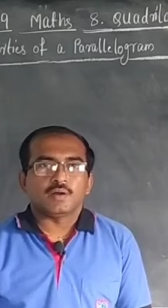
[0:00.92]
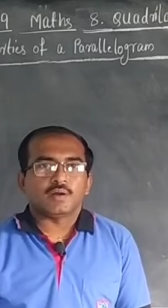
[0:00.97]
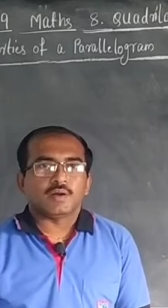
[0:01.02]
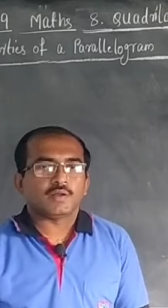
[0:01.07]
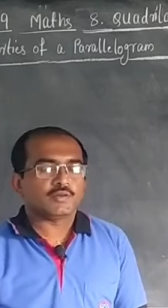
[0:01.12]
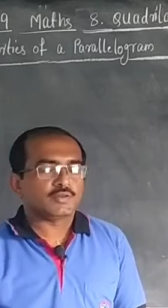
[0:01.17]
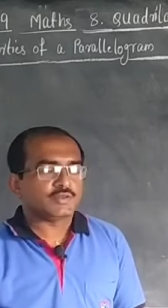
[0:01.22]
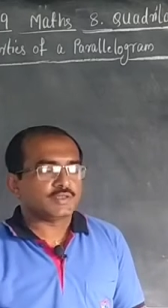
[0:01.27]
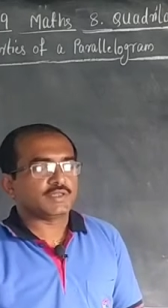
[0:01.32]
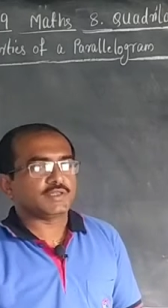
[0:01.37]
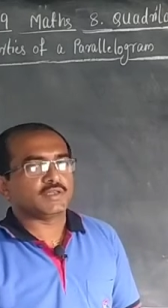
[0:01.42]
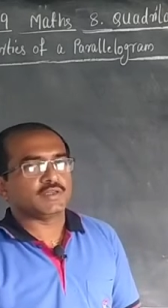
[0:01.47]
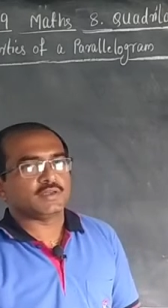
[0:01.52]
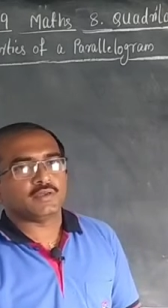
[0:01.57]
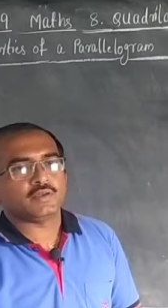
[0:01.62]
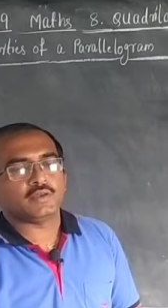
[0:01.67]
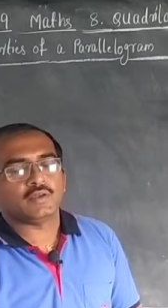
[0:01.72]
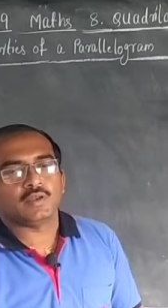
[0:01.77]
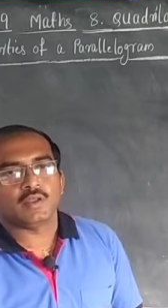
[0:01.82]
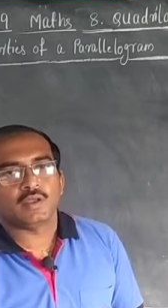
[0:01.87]
Hello children,
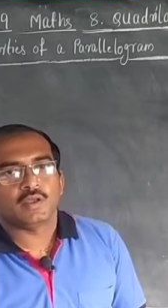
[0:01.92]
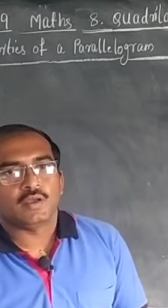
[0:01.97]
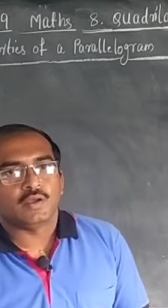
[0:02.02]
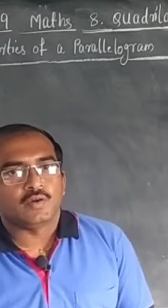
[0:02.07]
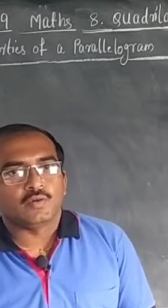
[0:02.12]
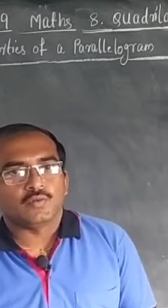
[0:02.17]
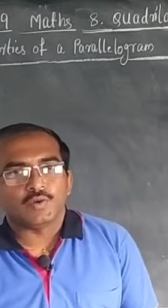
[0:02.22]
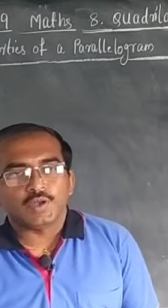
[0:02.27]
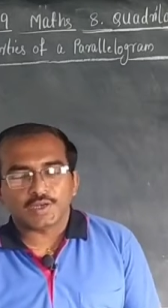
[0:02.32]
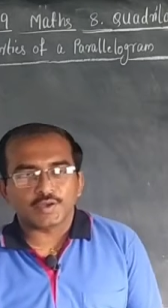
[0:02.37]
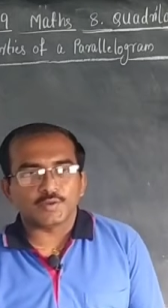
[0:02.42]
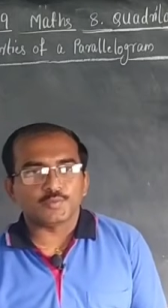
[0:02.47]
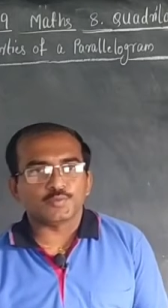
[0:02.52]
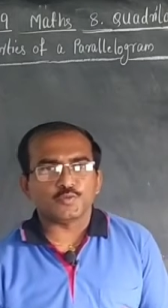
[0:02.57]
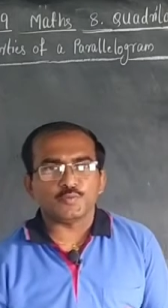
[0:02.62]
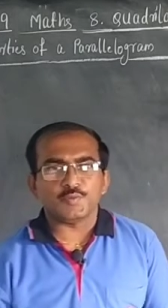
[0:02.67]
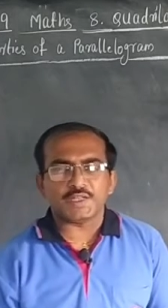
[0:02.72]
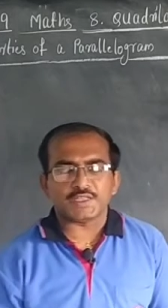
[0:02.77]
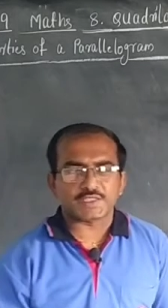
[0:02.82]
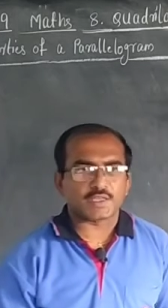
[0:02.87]
welcome to
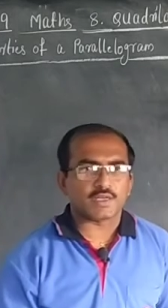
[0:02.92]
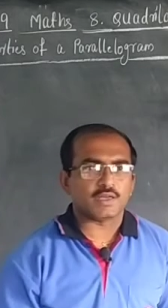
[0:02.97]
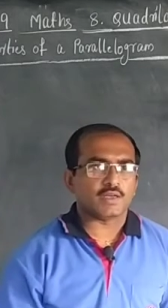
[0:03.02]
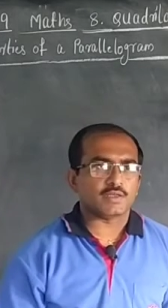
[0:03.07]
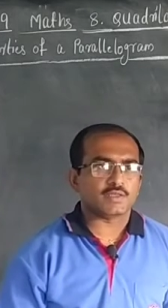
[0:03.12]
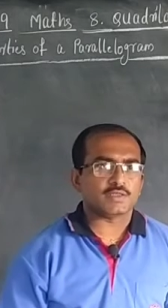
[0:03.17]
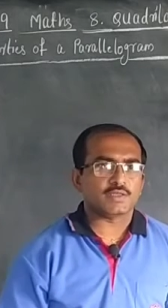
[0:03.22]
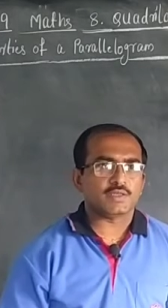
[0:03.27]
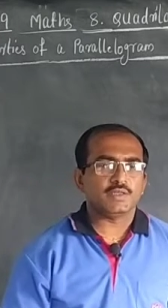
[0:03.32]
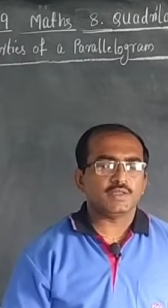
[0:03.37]
maths class.